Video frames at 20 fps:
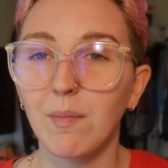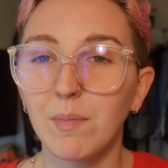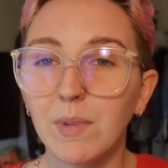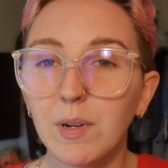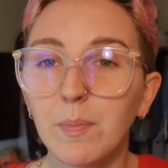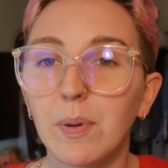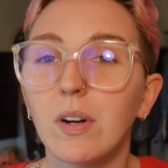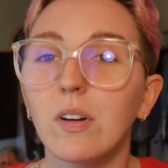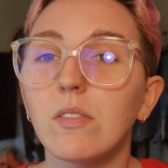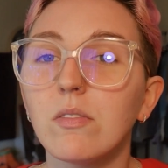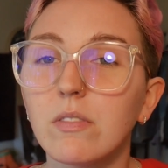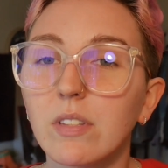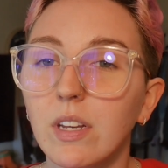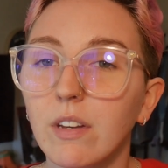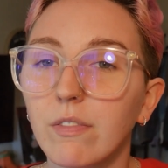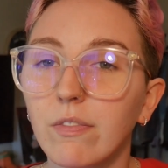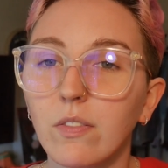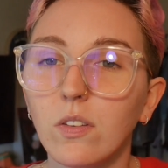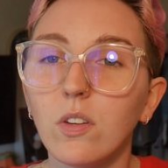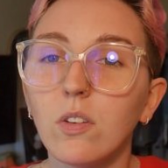I'm going to pose
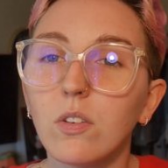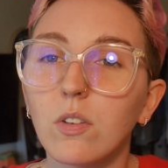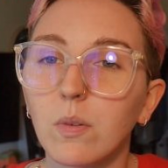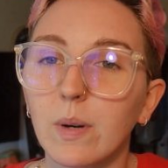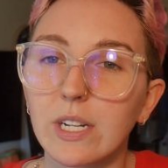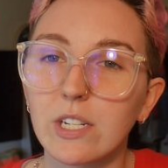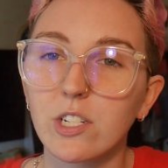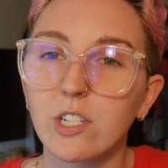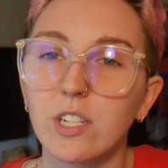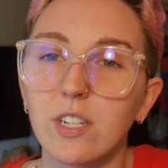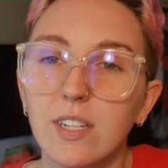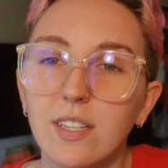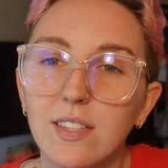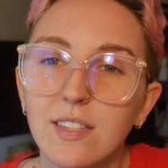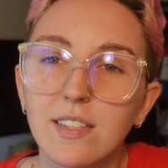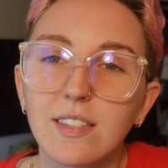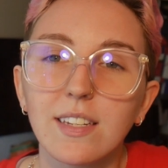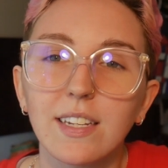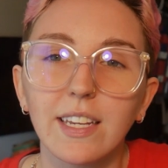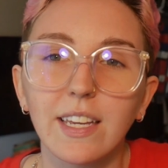a few
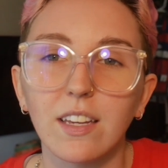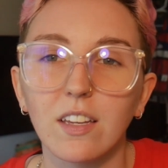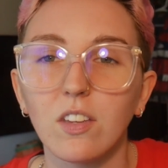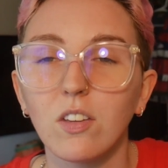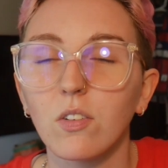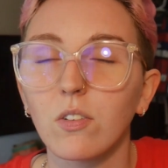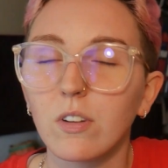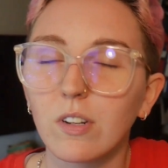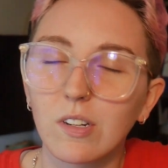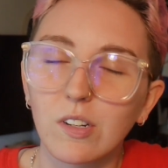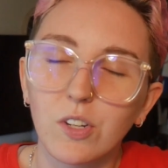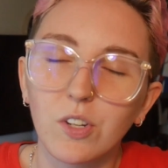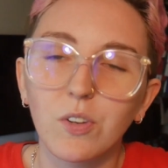questions to get your